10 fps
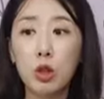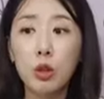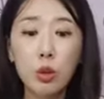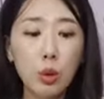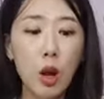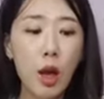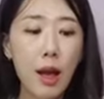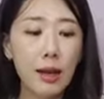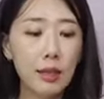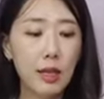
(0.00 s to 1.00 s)
2
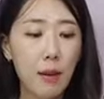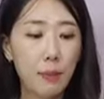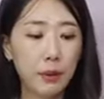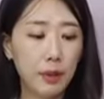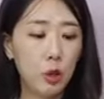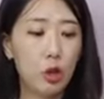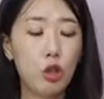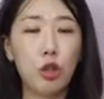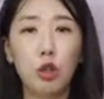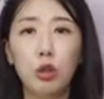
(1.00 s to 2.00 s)
separate
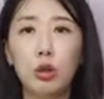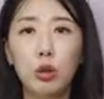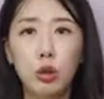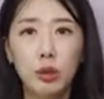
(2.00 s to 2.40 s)
chews